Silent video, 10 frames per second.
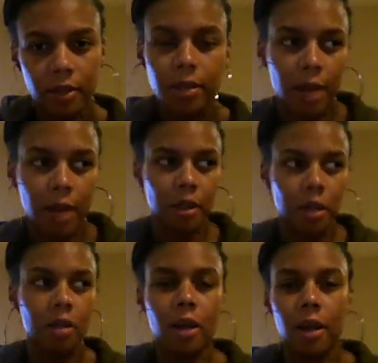I think he
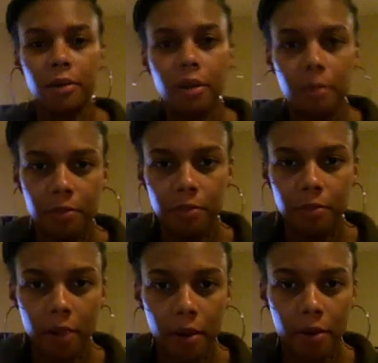could have handled it
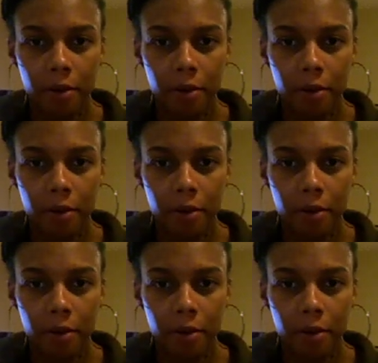better.